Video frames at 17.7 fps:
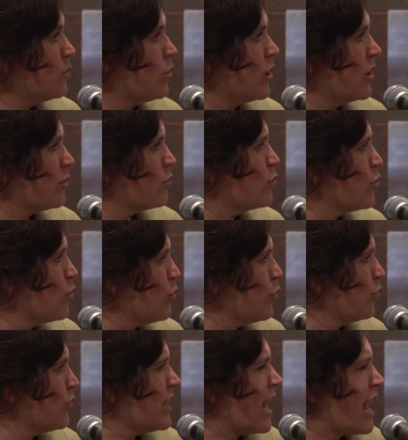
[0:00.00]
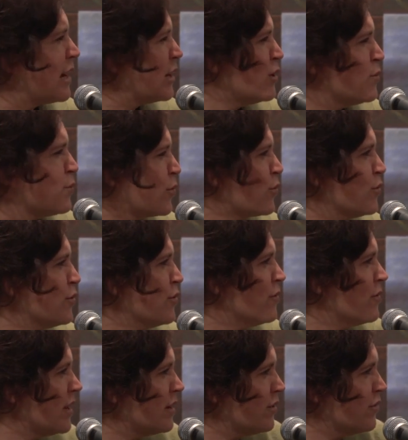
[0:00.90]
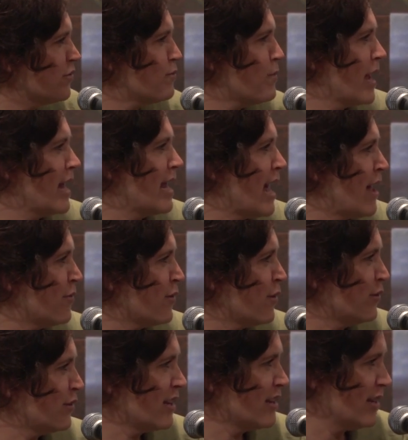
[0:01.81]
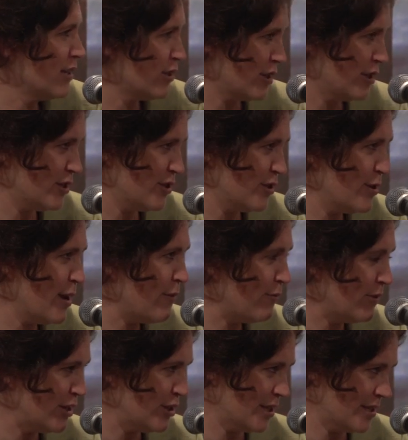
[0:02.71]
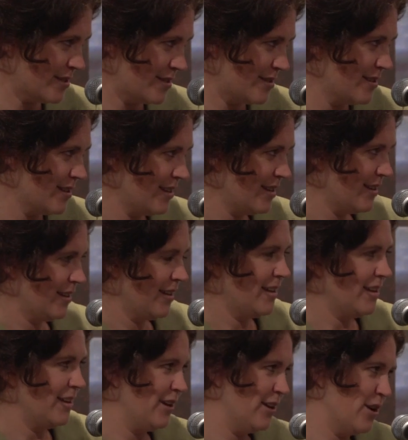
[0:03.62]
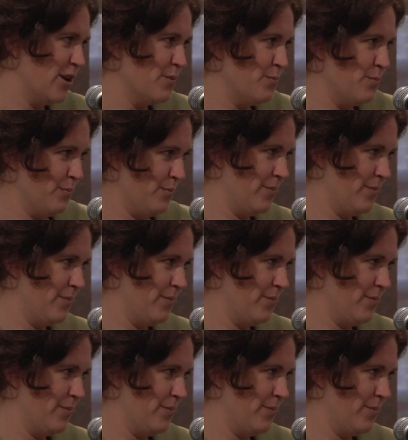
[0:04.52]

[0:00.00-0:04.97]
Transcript: So what are the rules, and how do you prove that you've made out those conditions and you haven't just, you know...